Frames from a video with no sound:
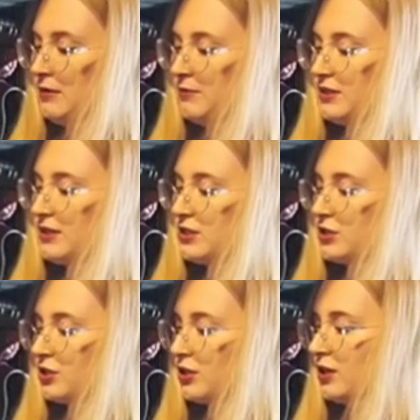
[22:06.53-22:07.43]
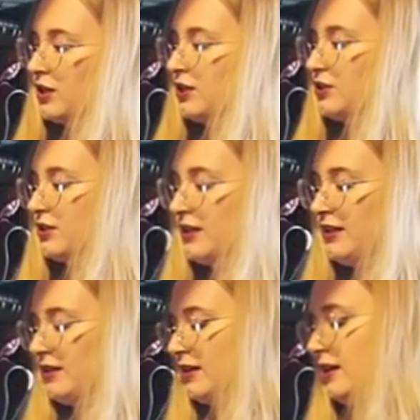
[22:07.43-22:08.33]
But this skirt
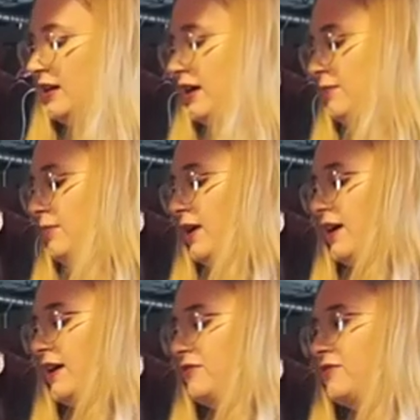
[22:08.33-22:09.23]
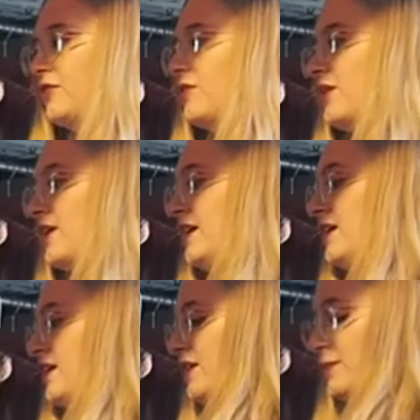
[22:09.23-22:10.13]
underneath it, I bought for
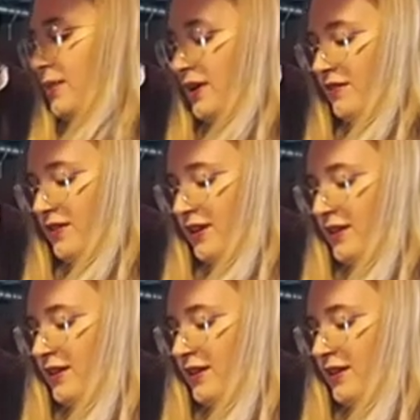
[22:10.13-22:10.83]
part of a